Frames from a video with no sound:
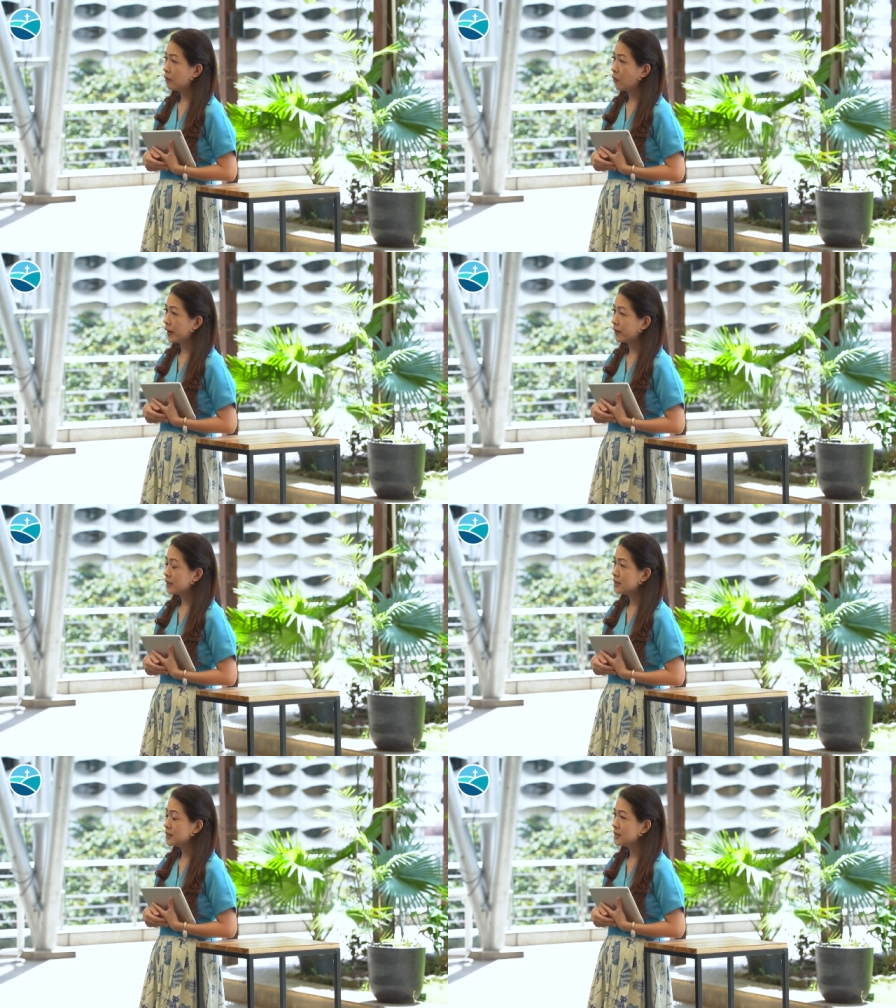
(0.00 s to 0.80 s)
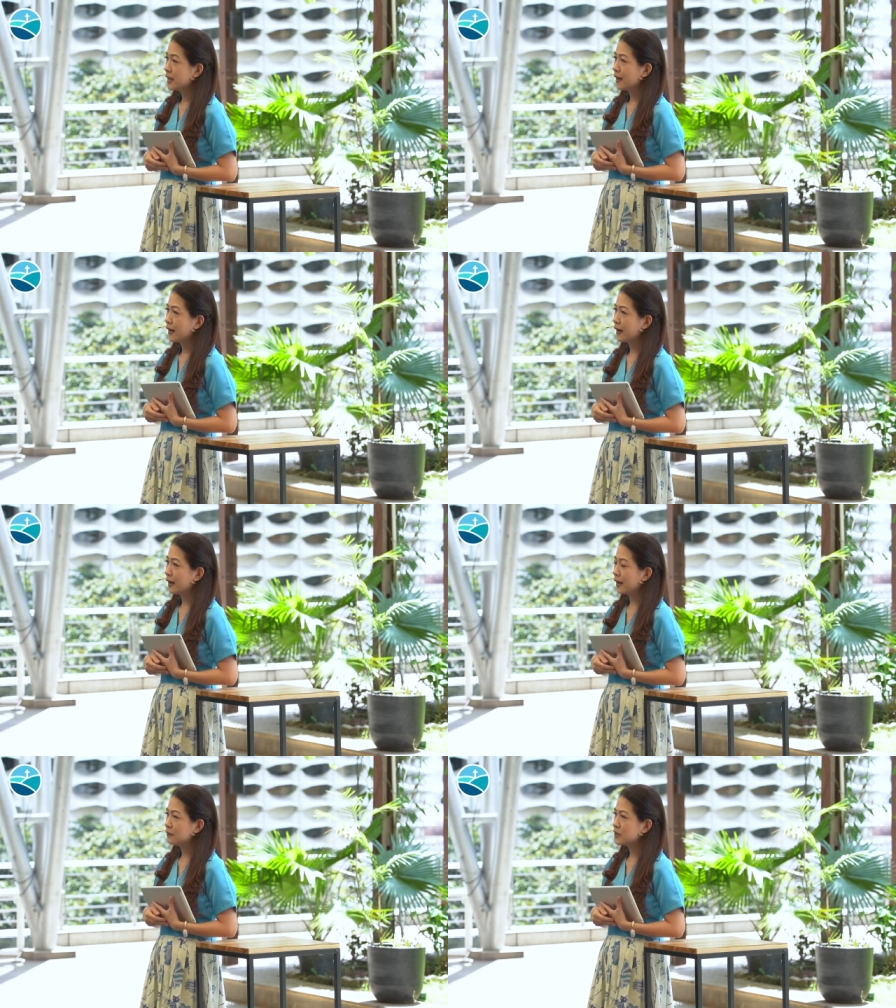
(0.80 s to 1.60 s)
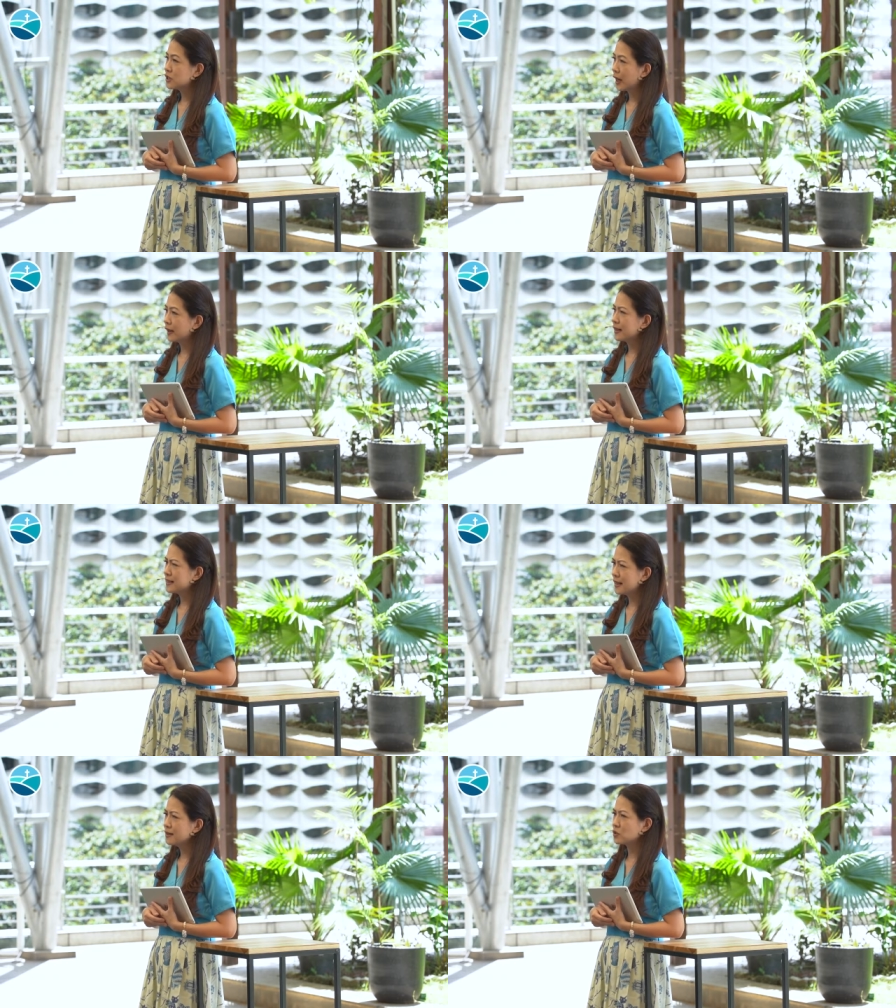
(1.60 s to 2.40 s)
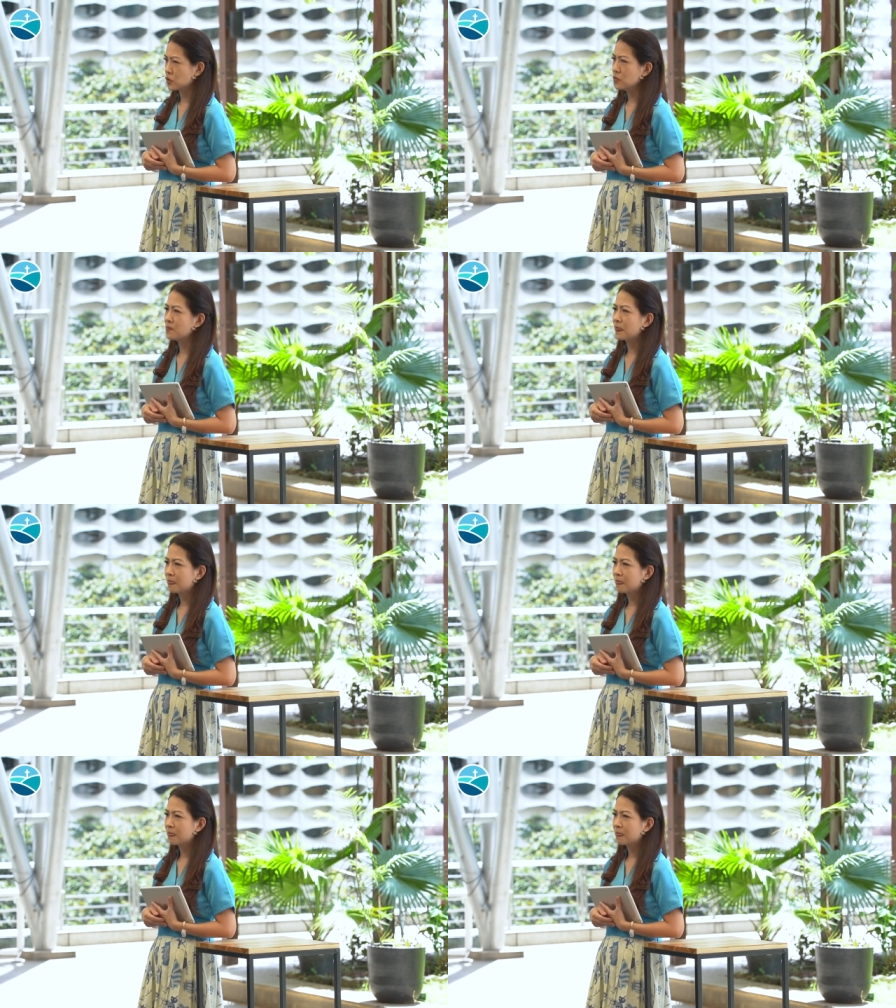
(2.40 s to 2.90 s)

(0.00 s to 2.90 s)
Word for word: awareness. And I would check is that true?